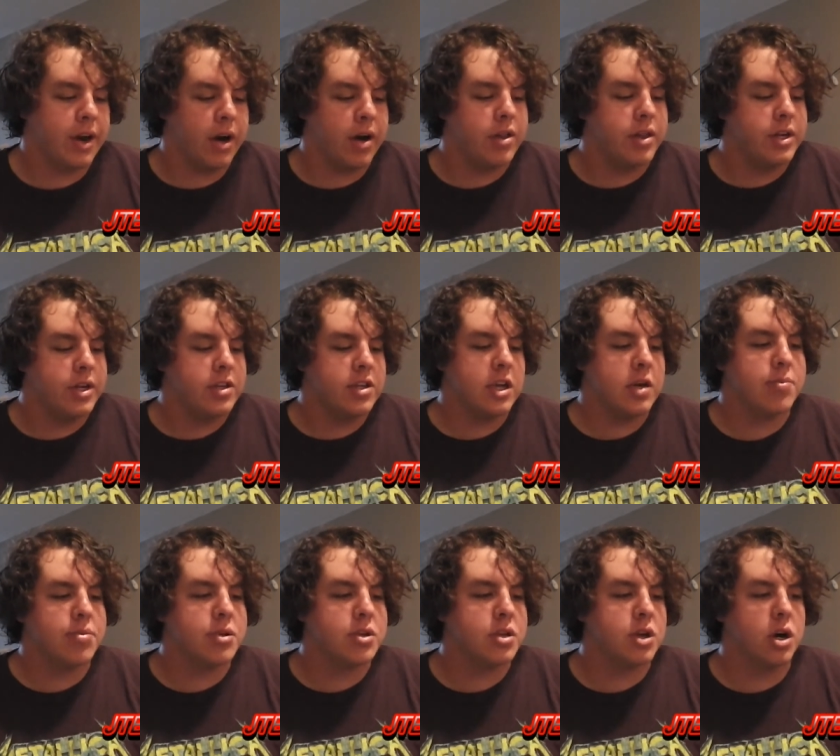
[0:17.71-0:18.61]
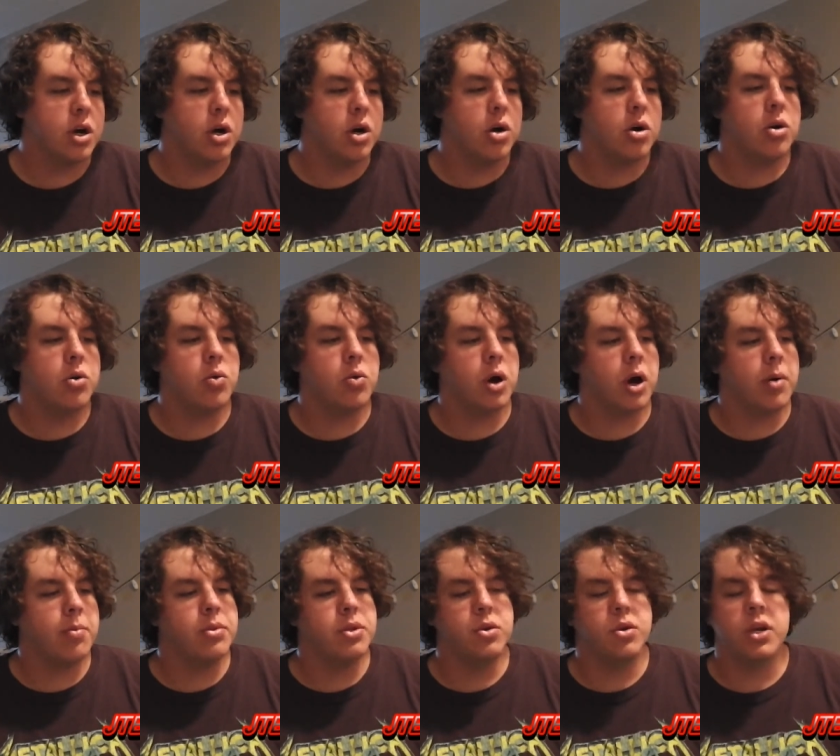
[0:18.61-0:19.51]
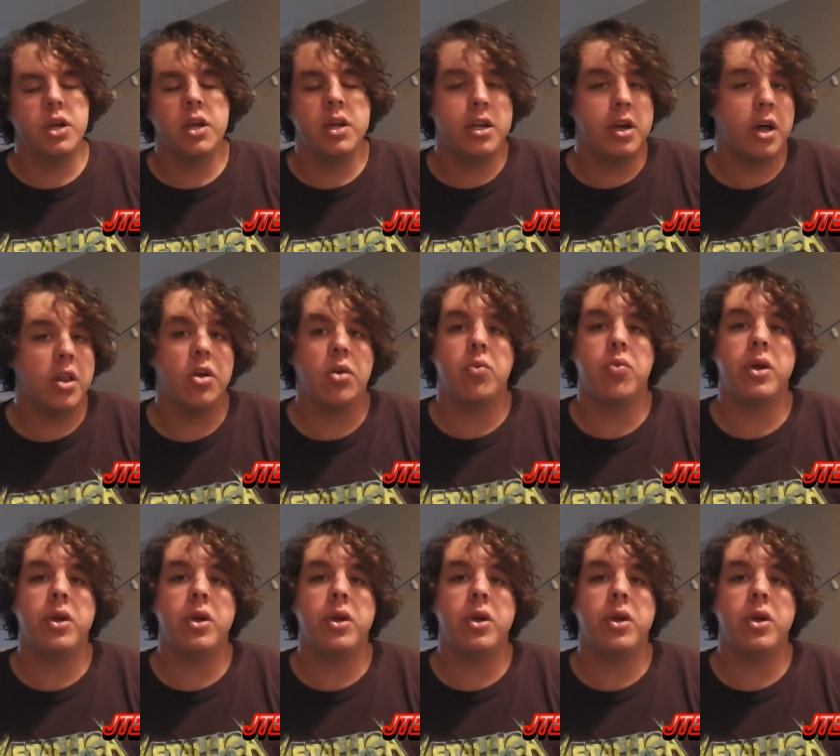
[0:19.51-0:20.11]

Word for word: On this episode, I'm doing another